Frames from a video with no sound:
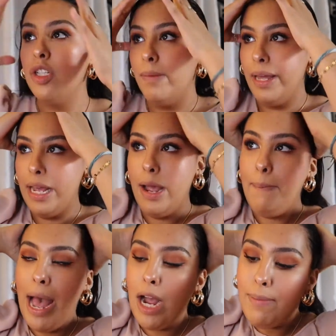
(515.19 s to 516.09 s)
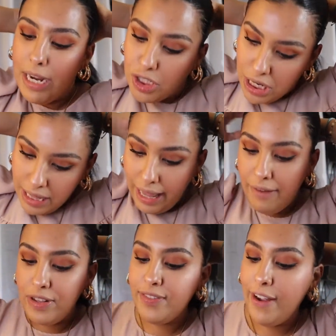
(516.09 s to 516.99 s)
So I'm gonna get back on my shit.
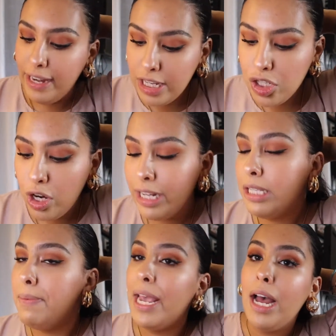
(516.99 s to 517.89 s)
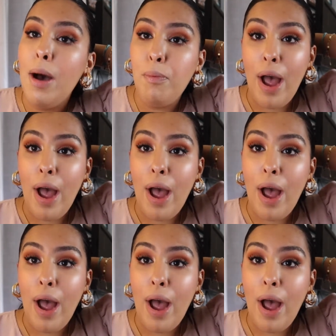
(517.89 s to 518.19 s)
Life is finally starting to pick up.